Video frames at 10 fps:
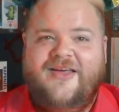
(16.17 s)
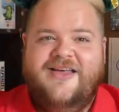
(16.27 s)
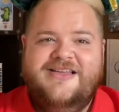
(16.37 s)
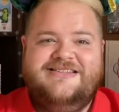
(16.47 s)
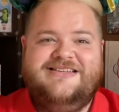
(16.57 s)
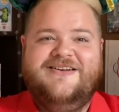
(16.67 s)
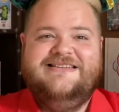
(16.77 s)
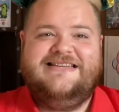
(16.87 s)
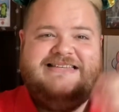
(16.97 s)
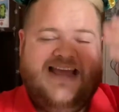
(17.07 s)
So in
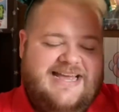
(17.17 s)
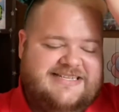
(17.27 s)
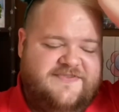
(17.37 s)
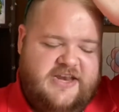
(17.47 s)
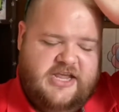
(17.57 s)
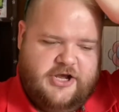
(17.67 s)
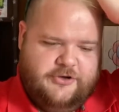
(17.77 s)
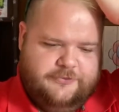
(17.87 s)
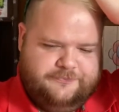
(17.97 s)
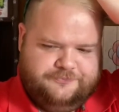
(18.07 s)
today's
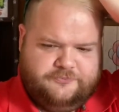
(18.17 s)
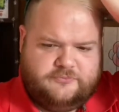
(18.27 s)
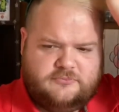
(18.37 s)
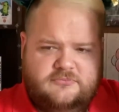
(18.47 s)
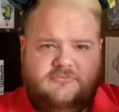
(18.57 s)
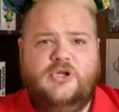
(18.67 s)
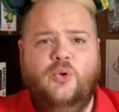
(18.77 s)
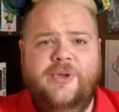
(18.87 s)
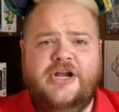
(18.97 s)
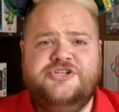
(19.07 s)
video,
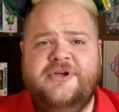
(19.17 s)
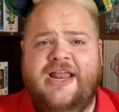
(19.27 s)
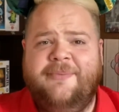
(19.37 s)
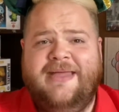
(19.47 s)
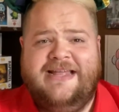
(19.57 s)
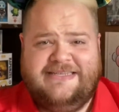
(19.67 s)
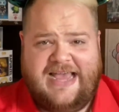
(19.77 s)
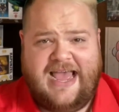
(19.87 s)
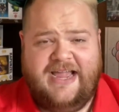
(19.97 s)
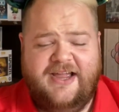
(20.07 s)
we are doing a pin
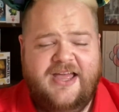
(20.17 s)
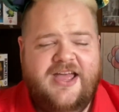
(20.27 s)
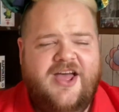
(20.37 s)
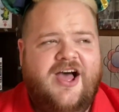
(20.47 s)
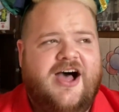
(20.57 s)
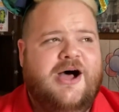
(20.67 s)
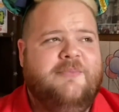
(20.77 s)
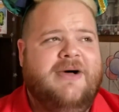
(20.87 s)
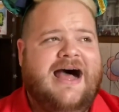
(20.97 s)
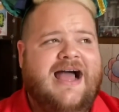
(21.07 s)
tag.
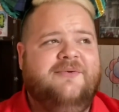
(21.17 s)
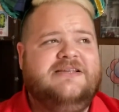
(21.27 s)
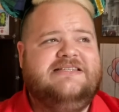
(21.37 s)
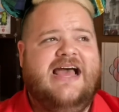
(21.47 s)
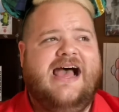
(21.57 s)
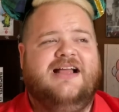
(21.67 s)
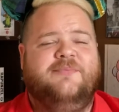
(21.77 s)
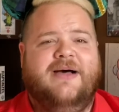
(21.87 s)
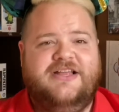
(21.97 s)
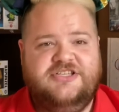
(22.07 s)
Um, I was tagged
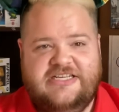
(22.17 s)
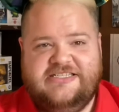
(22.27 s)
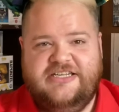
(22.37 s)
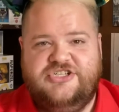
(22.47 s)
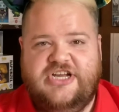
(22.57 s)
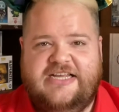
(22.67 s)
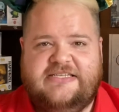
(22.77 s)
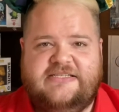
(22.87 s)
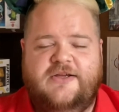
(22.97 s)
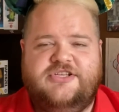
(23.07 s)
by Disney
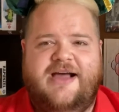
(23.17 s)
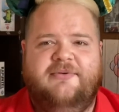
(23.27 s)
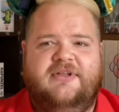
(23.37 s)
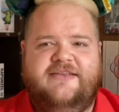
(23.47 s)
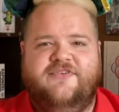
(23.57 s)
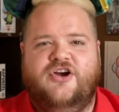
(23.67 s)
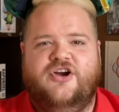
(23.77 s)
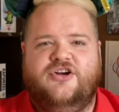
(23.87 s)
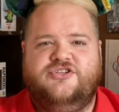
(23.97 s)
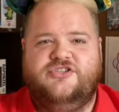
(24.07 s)
Jess, which I will leave
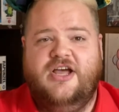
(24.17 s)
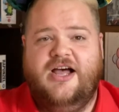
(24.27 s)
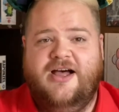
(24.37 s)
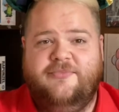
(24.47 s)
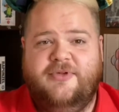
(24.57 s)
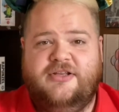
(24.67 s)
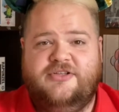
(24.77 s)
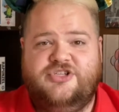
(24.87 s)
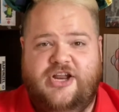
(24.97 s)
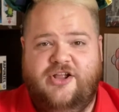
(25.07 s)
her um,
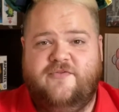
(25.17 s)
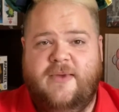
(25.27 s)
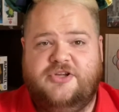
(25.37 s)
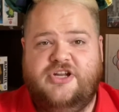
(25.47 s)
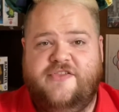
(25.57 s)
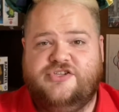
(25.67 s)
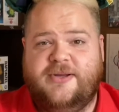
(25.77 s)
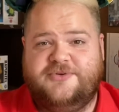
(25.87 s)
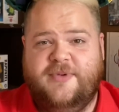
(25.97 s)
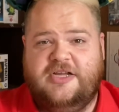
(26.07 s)
channel information in the
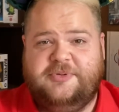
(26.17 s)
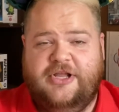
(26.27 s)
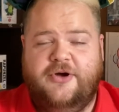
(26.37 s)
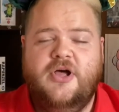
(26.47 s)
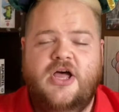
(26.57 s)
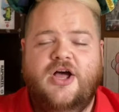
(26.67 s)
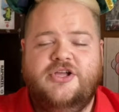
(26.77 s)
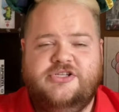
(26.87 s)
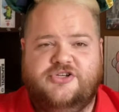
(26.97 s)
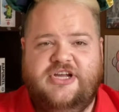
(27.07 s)
description box below.
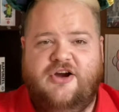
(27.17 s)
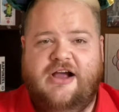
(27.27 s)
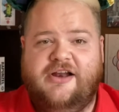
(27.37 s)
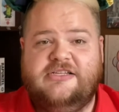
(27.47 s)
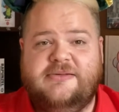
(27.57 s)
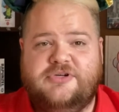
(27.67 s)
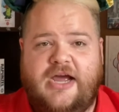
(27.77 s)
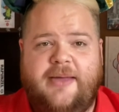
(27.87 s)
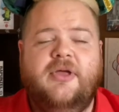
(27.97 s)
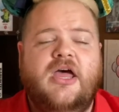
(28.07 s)
So go check her out and subscribe.